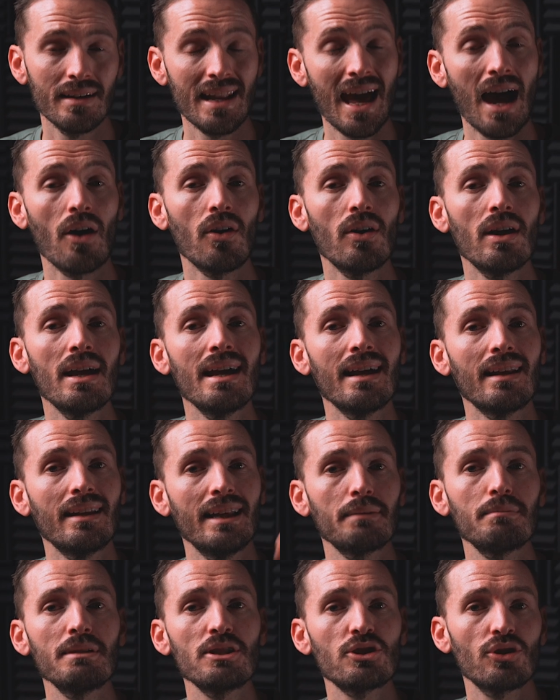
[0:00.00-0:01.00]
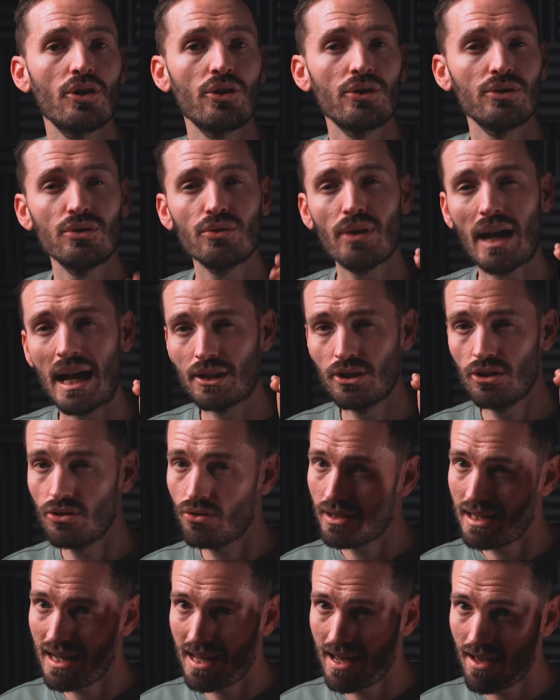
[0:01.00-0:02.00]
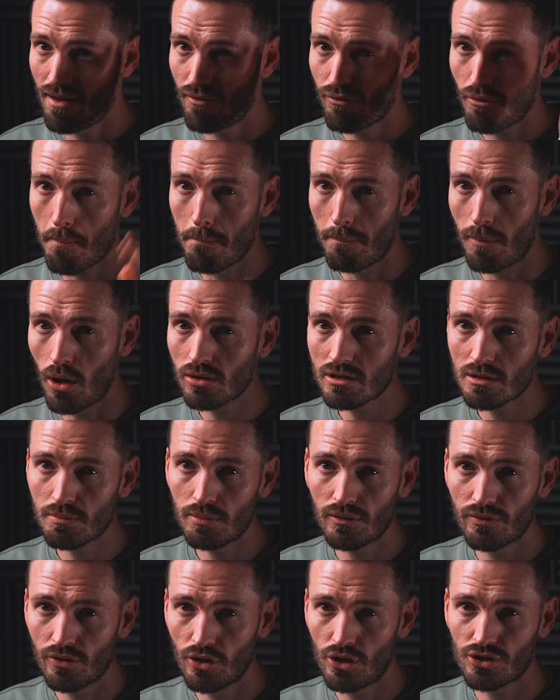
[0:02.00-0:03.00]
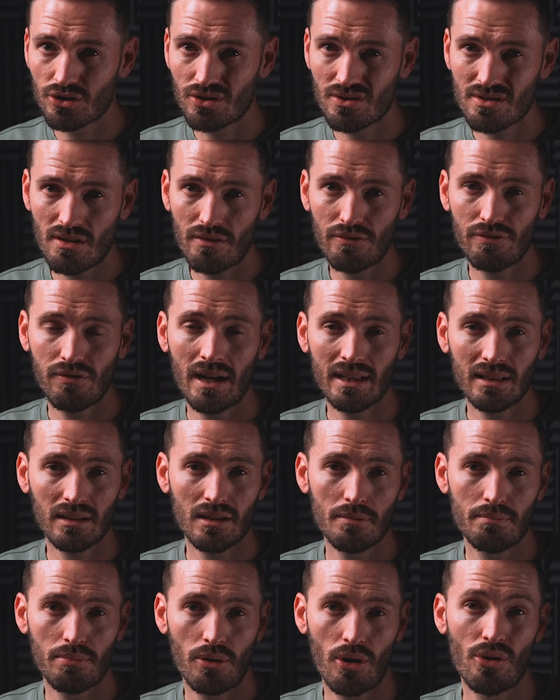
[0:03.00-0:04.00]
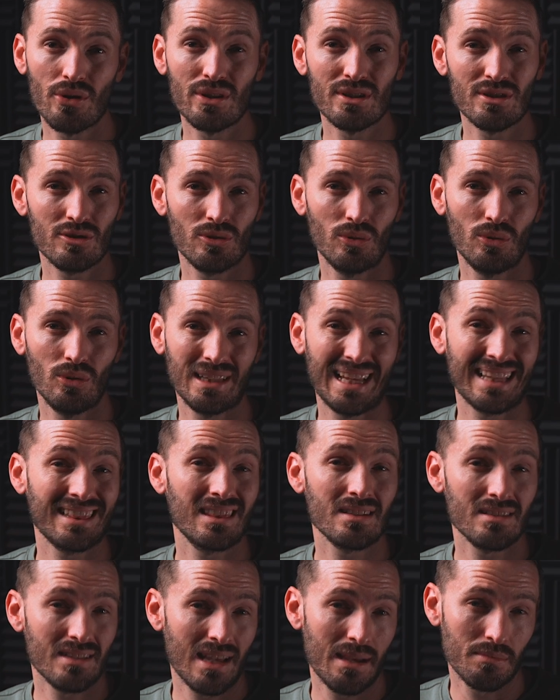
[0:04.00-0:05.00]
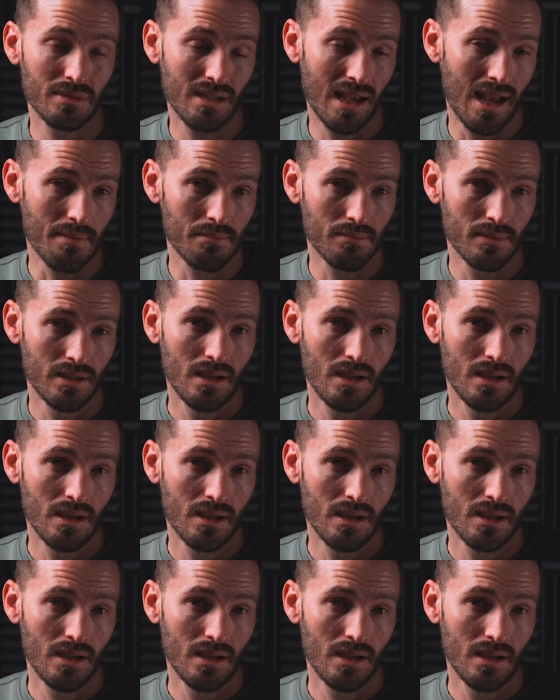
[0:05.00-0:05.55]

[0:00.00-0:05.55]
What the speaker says: Now, let me show you how you can have multiple versions of Final Cut Pro installed at the same time.